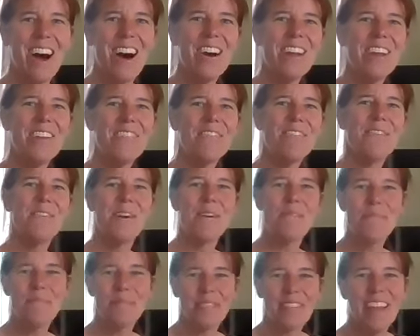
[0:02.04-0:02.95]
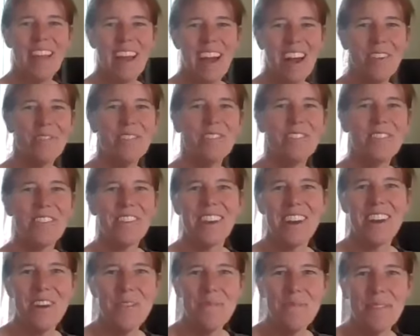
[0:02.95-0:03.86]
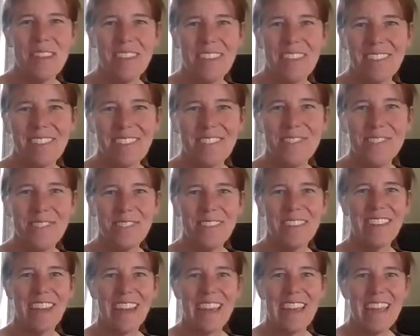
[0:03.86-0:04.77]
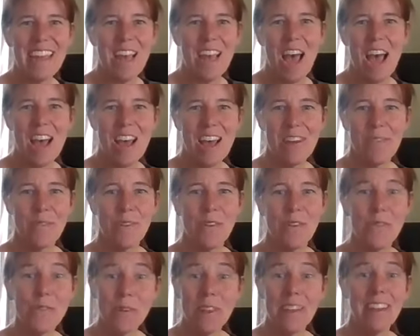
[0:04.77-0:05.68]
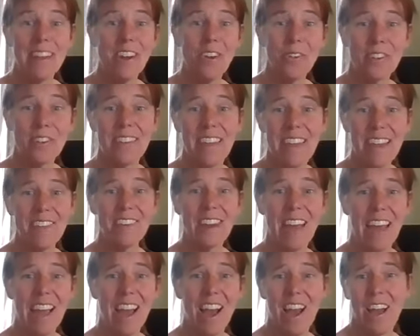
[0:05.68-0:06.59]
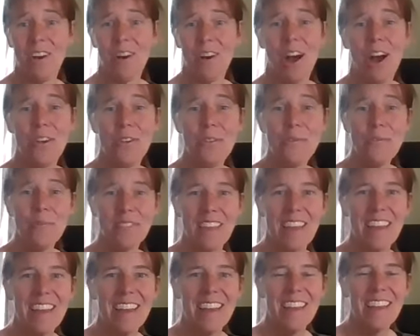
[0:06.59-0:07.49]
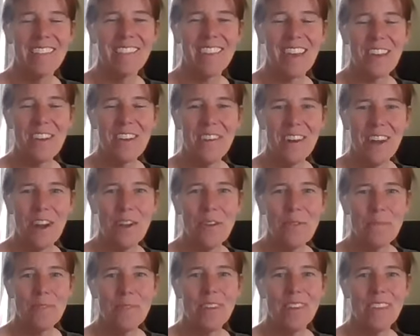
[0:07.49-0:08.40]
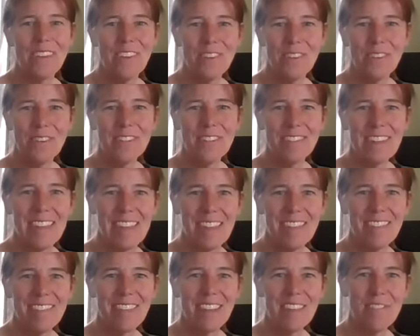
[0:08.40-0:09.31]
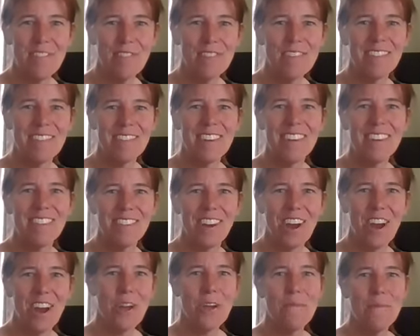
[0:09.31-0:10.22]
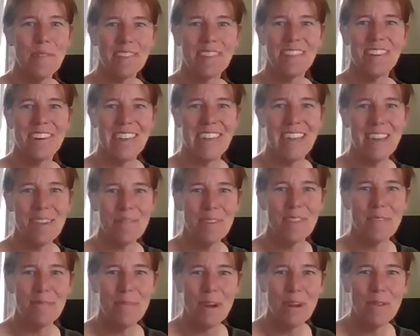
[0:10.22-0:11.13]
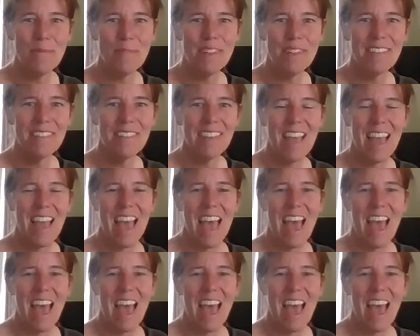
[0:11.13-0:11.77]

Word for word: Hi everyone. I'm sorry I can't be at your school today. Uh, we're all in lockdown at our homes, so I hope that you're staying safe inside your home as I am at the moment.